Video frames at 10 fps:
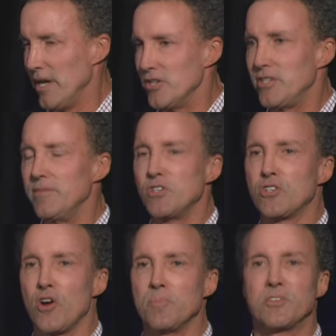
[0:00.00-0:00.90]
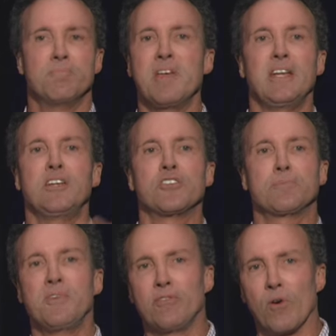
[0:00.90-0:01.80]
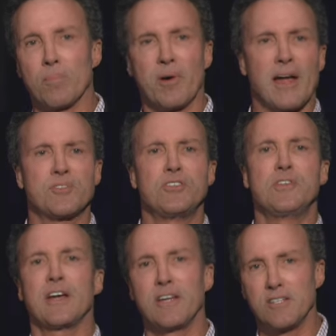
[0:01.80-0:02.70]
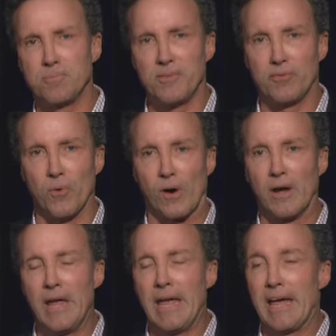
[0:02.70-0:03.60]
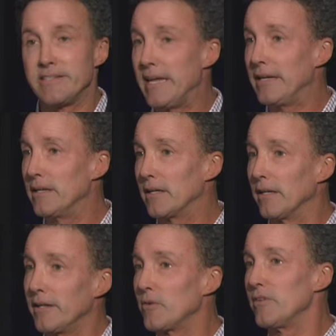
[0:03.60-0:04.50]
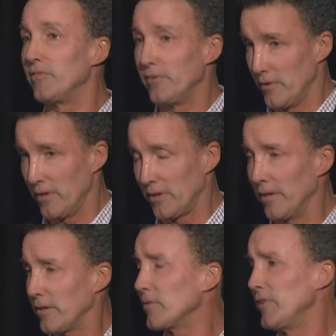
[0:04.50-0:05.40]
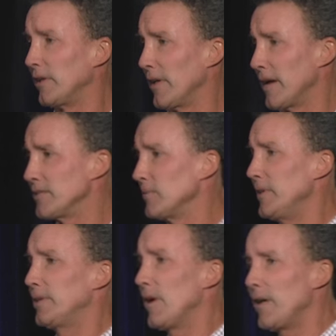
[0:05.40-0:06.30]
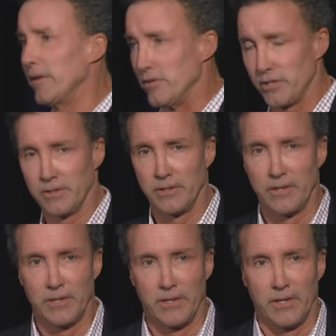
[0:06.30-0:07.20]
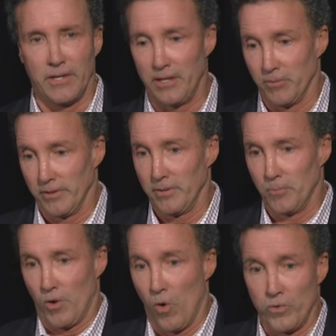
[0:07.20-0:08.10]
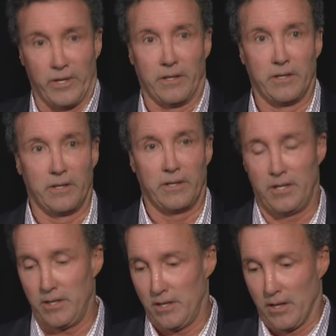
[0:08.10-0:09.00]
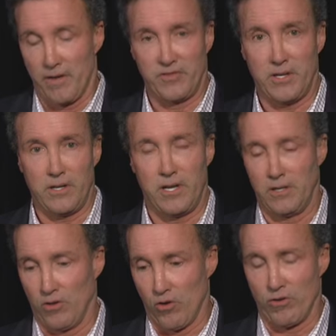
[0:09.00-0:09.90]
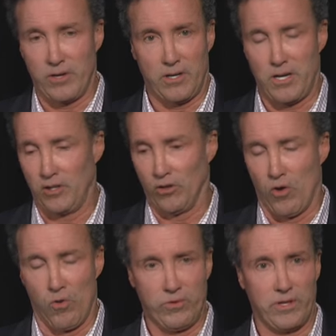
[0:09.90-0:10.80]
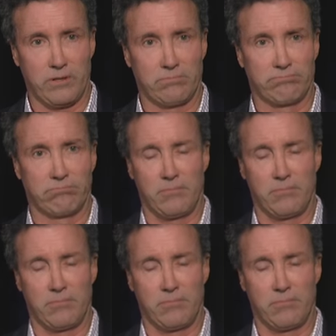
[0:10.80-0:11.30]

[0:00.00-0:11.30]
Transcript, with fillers: Stephen Jobs, many years before, perhaps 2 decades before, had taken a calligraphy class at Reed College. He really owned it. He loved it. He earned it. He owned it.